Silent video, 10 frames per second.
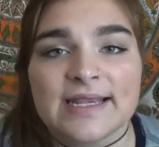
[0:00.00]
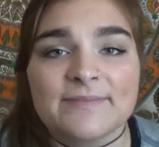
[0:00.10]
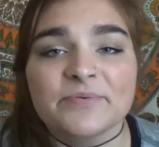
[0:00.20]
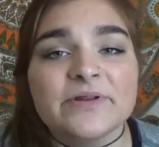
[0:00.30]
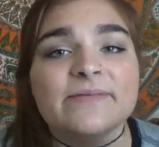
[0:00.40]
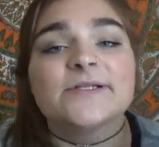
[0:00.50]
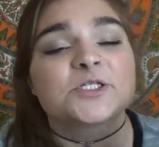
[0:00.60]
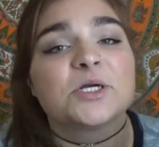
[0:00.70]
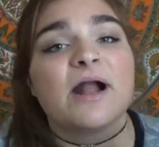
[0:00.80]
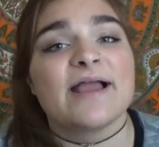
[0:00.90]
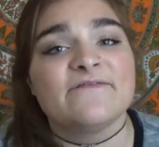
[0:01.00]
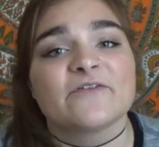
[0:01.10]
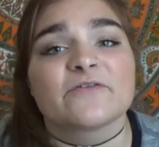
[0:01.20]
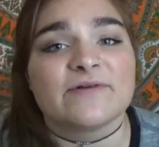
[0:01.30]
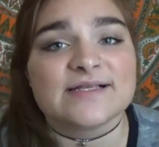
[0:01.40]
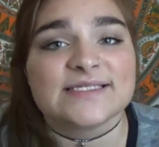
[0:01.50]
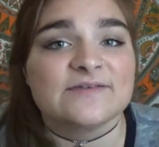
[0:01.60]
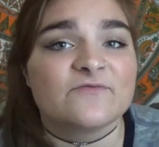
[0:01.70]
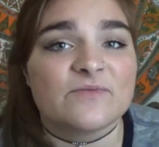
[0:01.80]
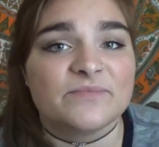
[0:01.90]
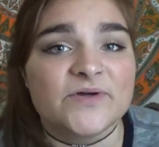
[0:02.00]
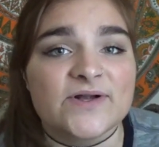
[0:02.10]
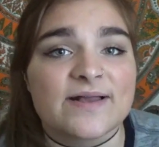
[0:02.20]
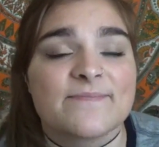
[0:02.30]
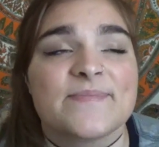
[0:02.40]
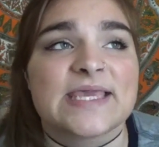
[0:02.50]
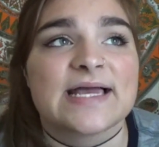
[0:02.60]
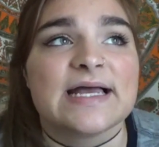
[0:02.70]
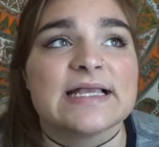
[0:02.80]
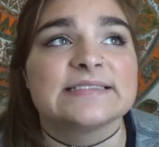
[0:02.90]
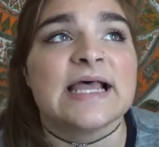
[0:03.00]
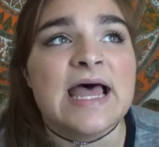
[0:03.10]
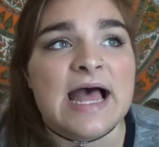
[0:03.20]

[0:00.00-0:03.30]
And I pretty much cried for the rest of the book because